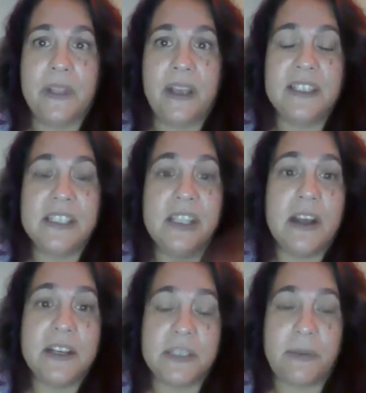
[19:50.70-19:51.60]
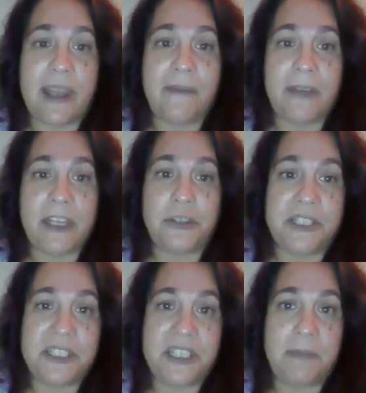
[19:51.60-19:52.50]
as long as we have
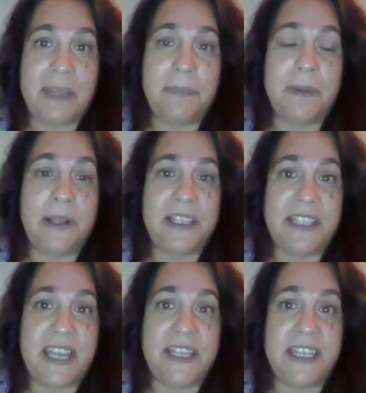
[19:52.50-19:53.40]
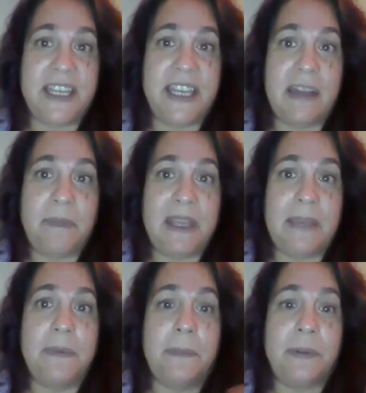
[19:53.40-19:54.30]
interest in people attending and
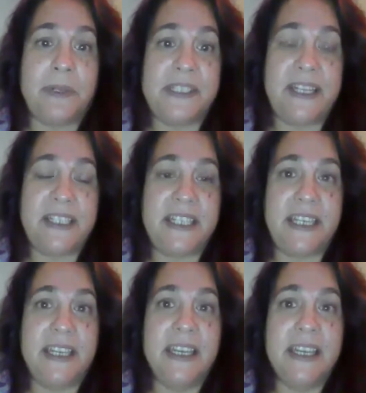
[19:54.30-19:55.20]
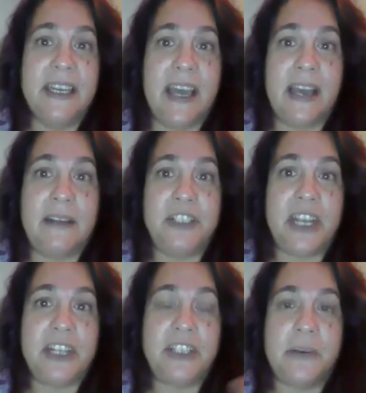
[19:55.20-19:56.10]
people presenting.
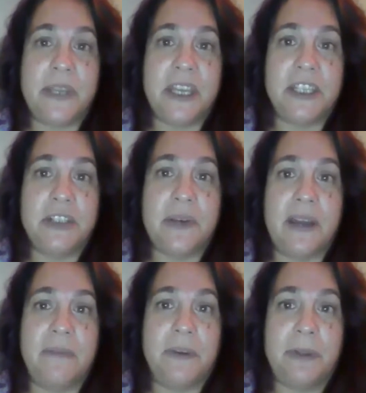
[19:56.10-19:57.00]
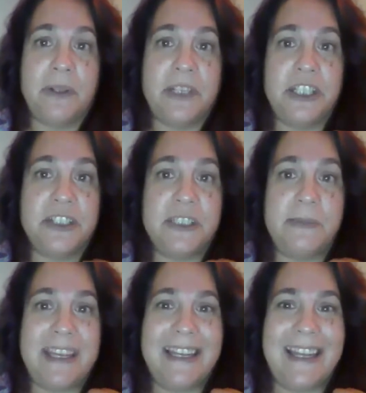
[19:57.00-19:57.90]
Jen, don't get too comfortable because you're
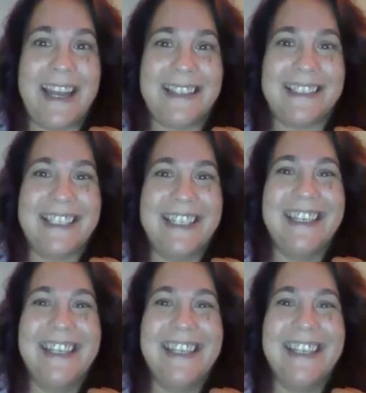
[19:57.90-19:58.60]
speaking next.